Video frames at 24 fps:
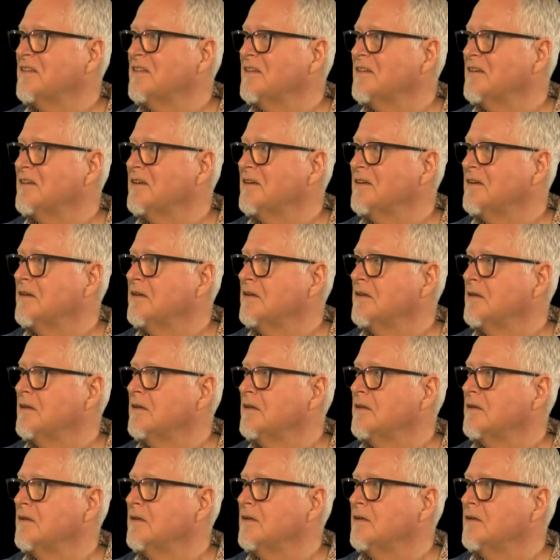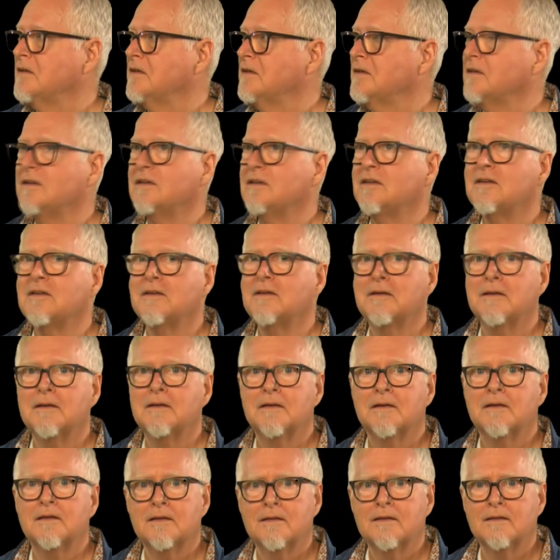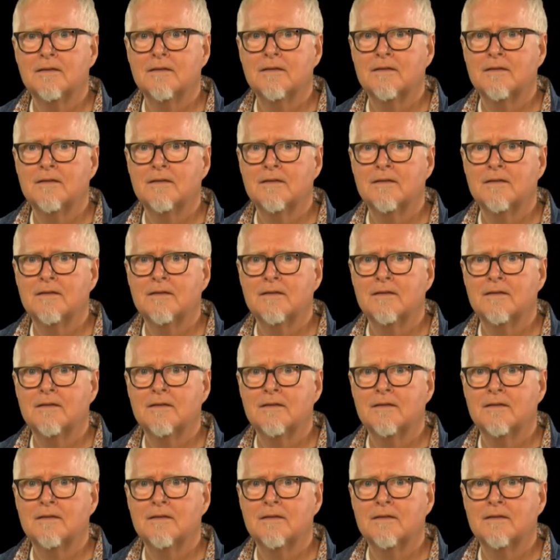(silent)